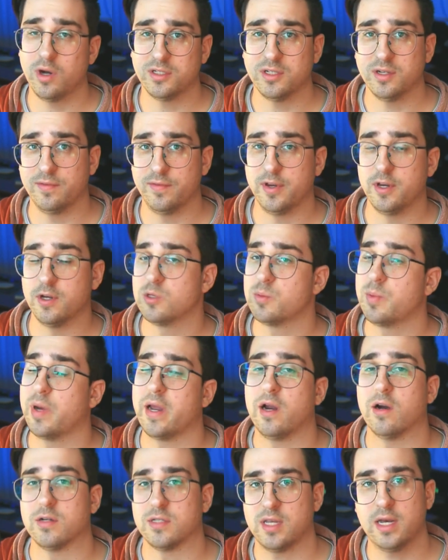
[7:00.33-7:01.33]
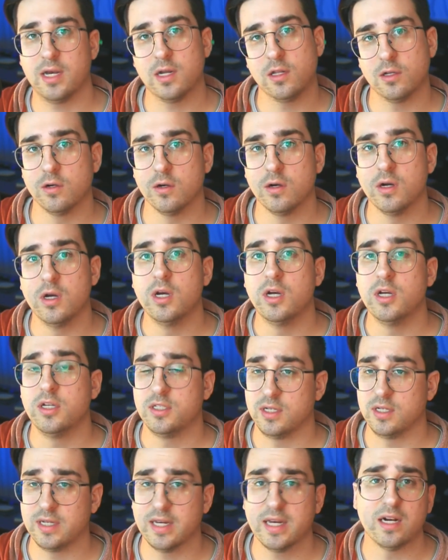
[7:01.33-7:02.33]
watching videos by Harris Heller
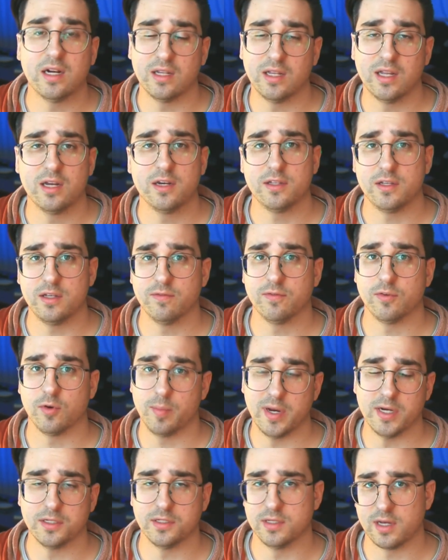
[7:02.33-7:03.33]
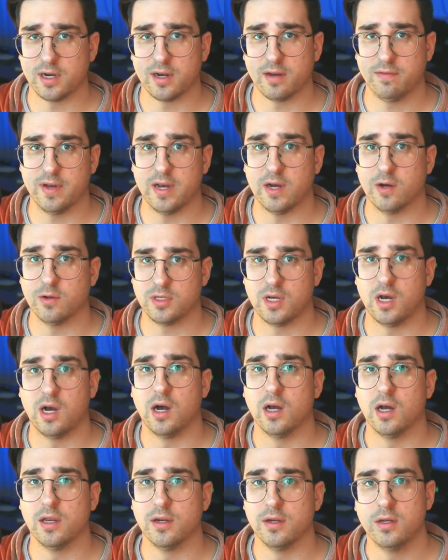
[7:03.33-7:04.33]
to get a lot of the information that I found
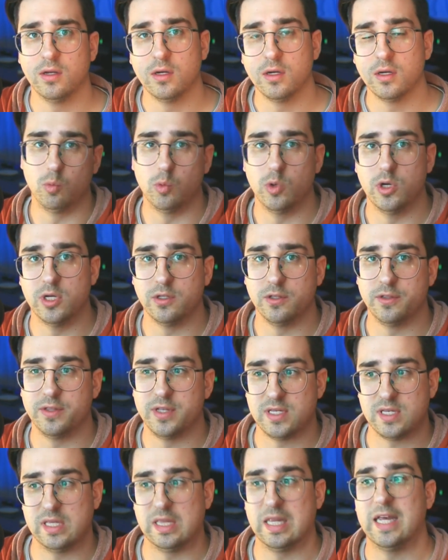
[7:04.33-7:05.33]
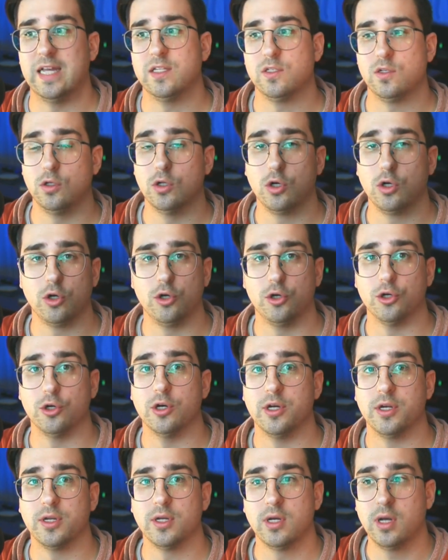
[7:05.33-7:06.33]
on will this lens look
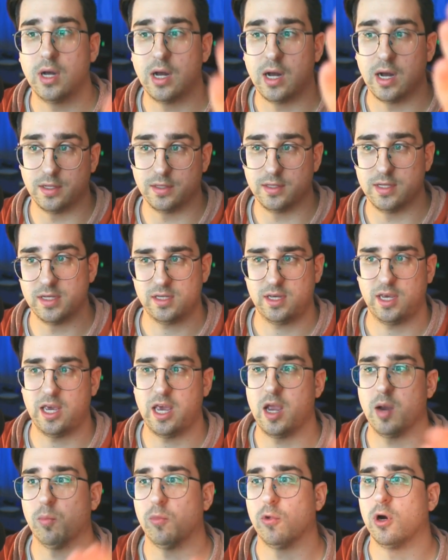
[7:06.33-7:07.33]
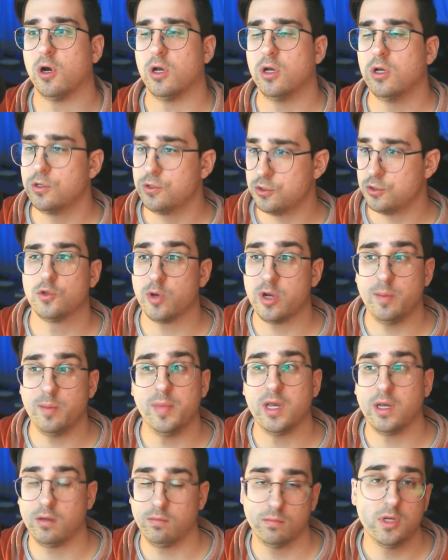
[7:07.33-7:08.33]
good on this camera
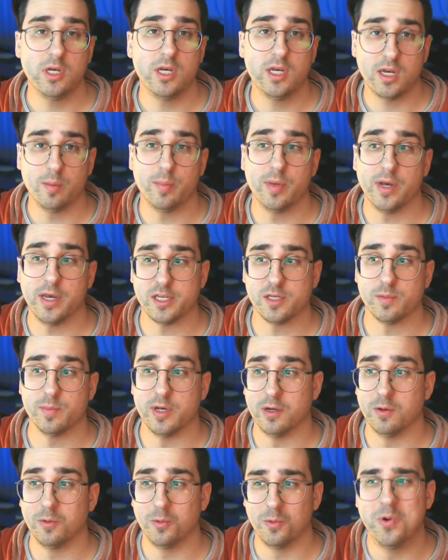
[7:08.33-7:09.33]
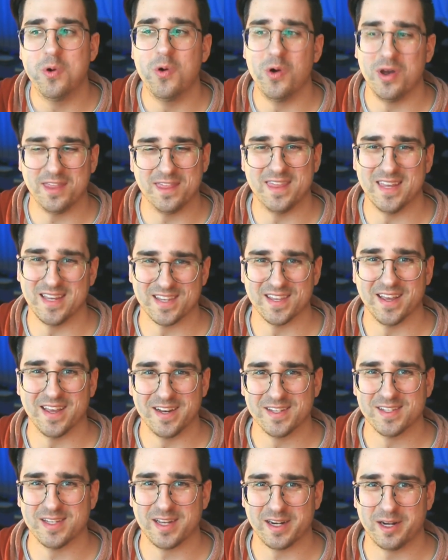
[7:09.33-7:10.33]
streaming in a basement with this
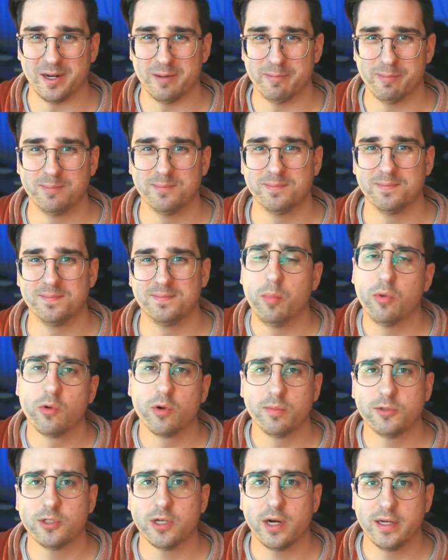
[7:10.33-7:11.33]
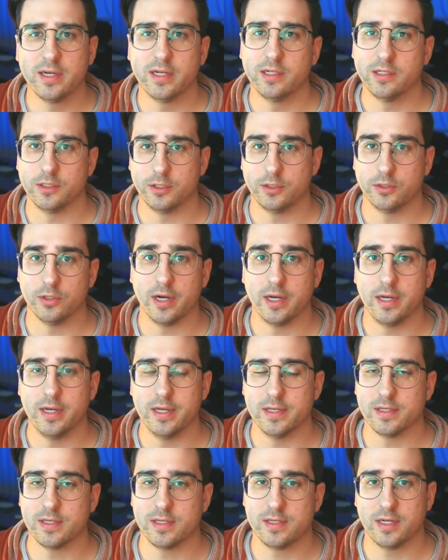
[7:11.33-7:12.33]
light setup. But what I'm trying to illustrate
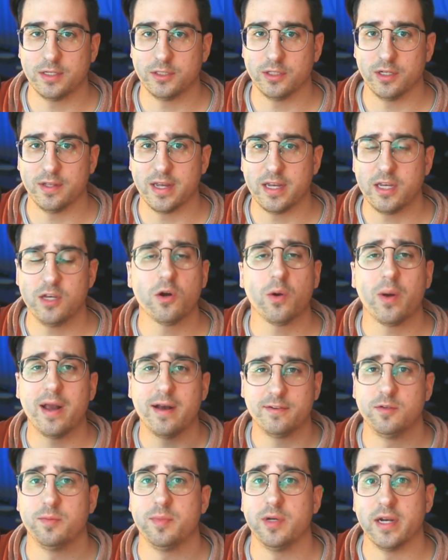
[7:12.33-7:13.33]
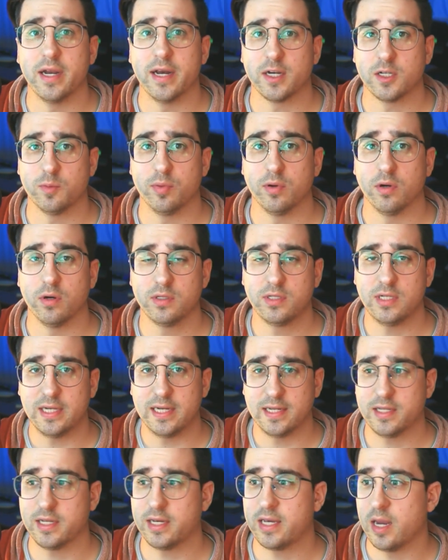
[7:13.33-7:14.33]
is essentially that you don't have to be an expert
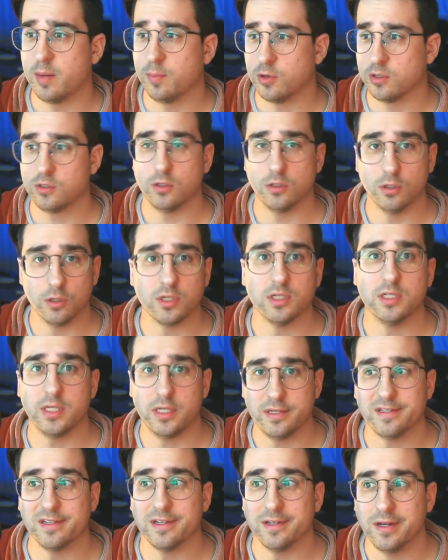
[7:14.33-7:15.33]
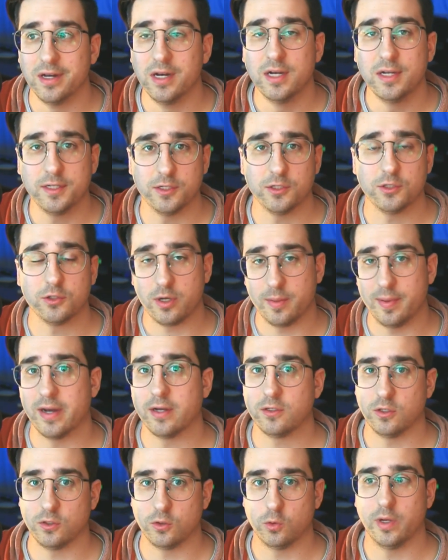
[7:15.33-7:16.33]
to get the camera to look decent to stream
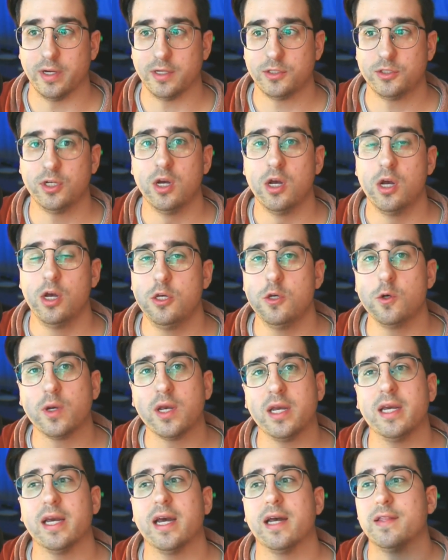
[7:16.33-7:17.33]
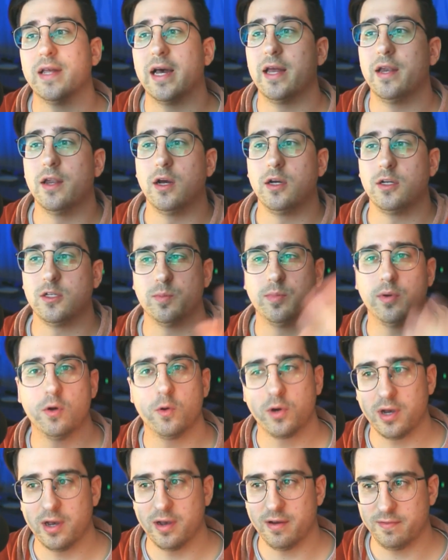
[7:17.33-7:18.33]
out to Twitch. You can get that nice
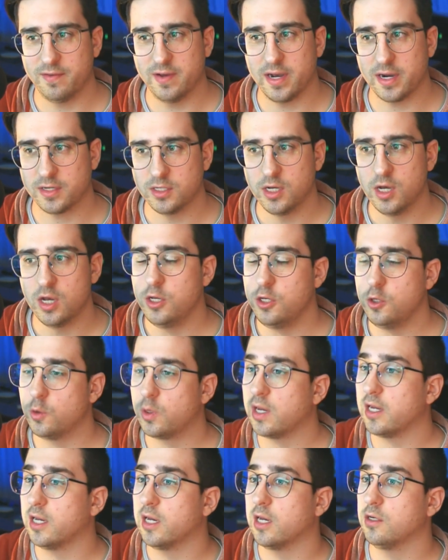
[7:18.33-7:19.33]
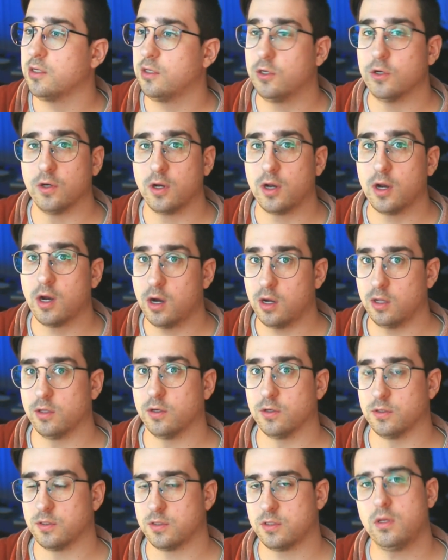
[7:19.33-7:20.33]
bokeh effect, you can get good
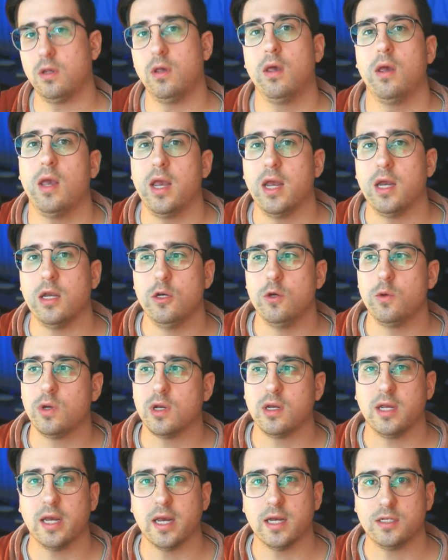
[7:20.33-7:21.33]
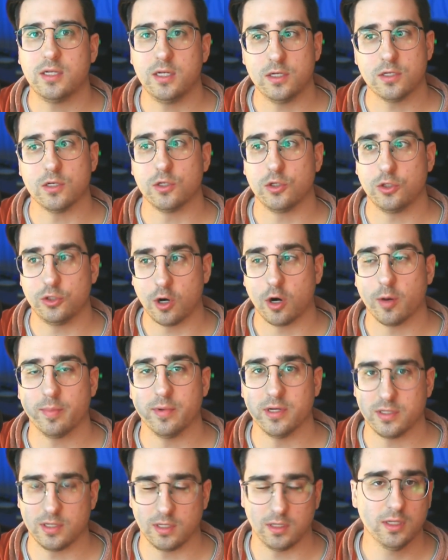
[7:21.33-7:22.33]
colors, and you can get decent
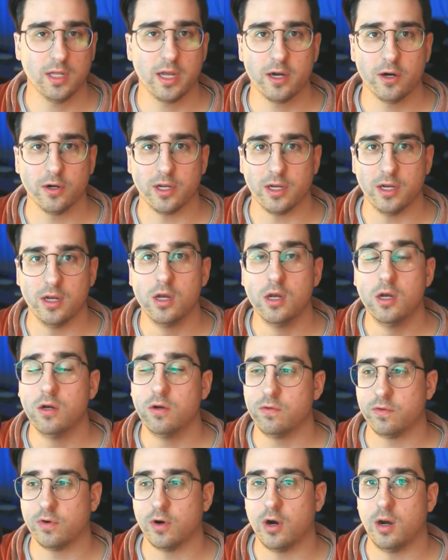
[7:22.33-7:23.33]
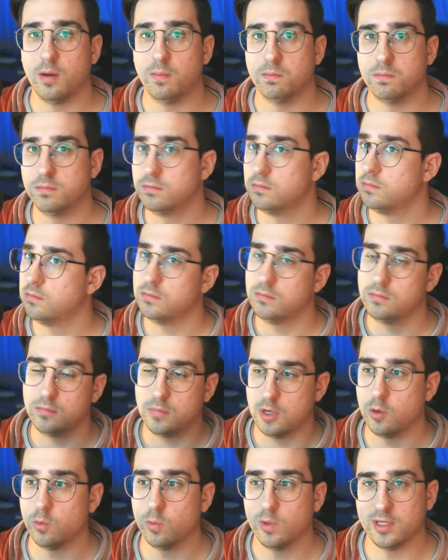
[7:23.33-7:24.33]
sharpness and clarity from
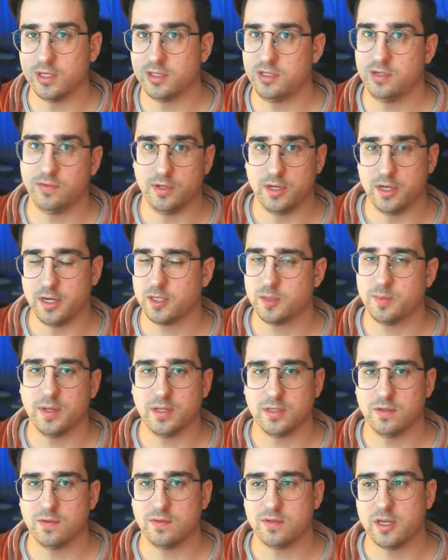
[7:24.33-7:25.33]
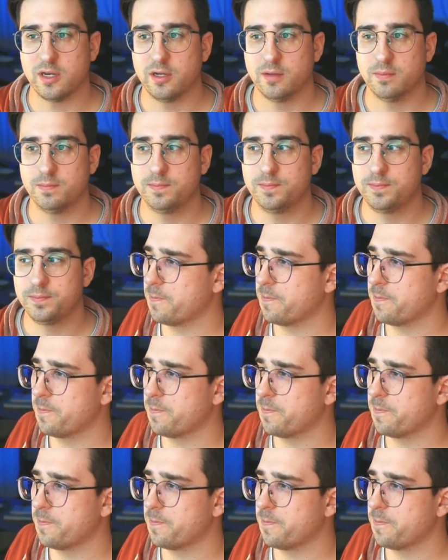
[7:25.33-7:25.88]
a relatively inexpensive setup.